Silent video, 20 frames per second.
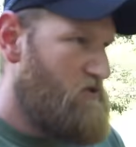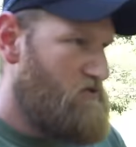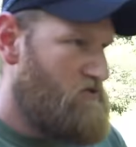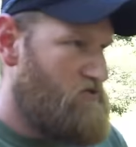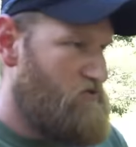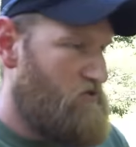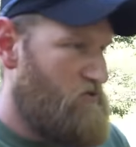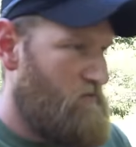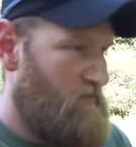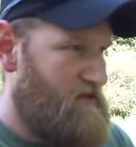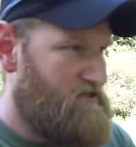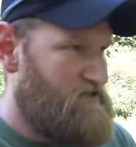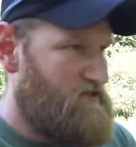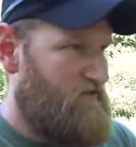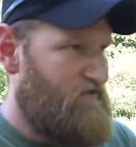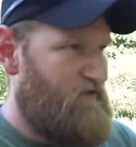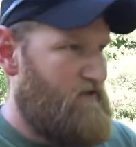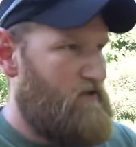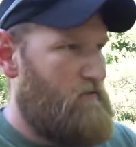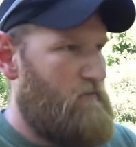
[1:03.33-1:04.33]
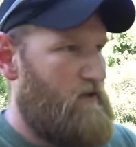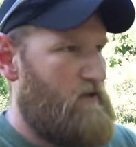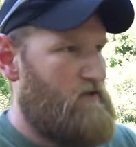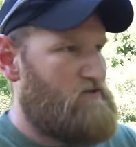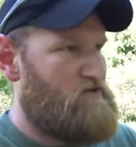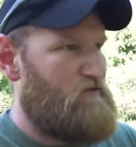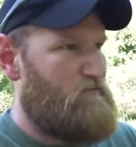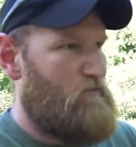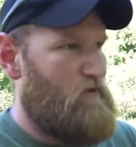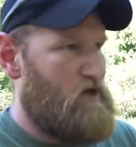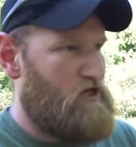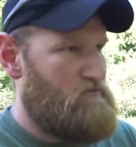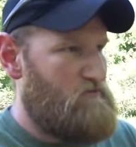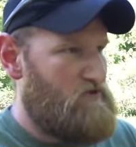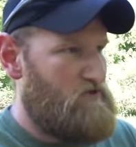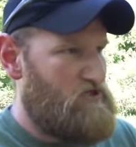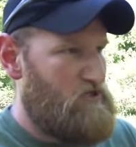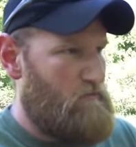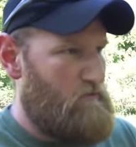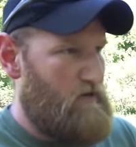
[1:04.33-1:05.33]
to the basic fundamentals of
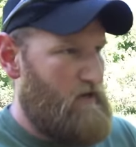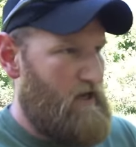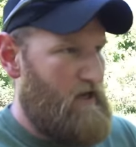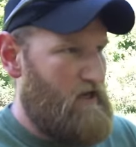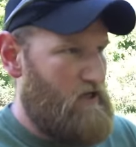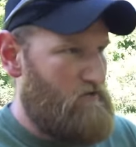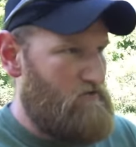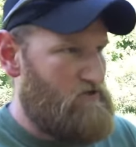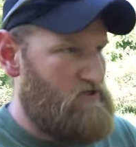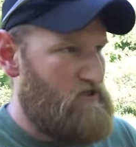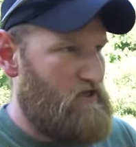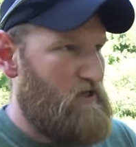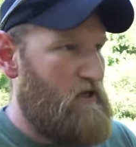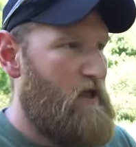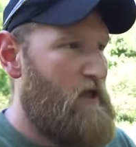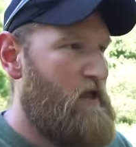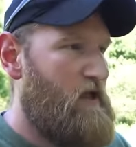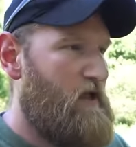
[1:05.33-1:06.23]
marksmanship and accuracy